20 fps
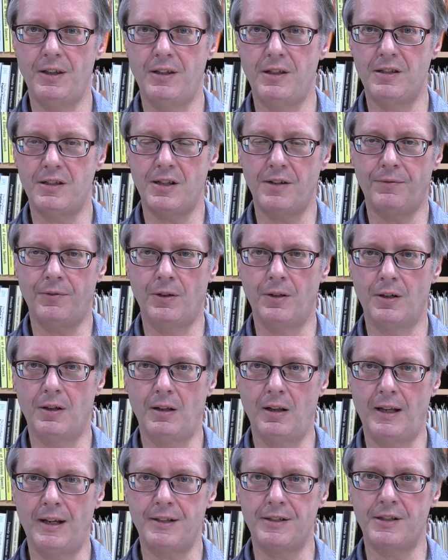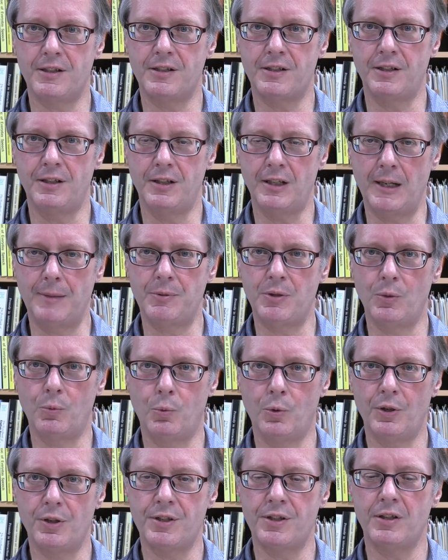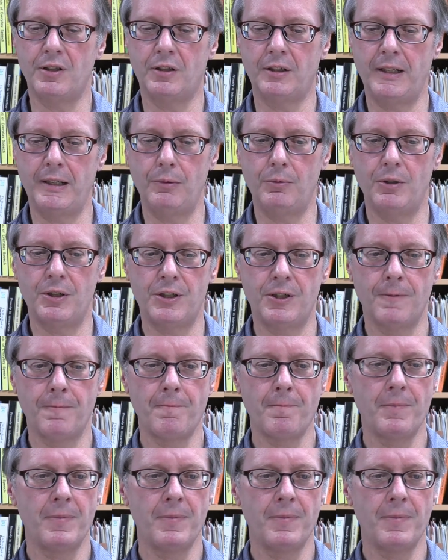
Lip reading: these different classes and types of words in the language?